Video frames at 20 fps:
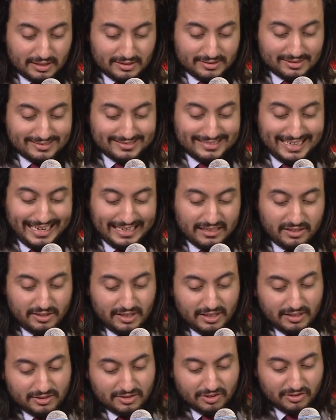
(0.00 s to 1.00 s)
a
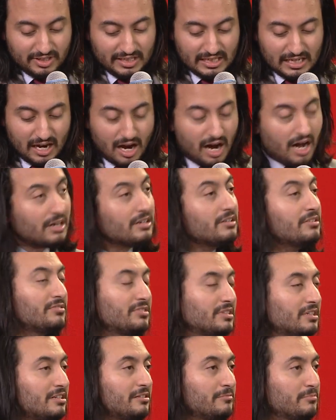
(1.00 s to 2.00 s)
staggering
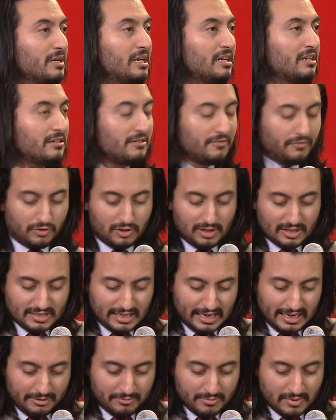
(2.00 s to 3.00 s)
300 million
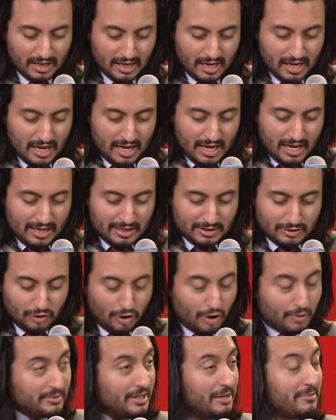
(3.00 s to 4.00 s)
full-time jobs.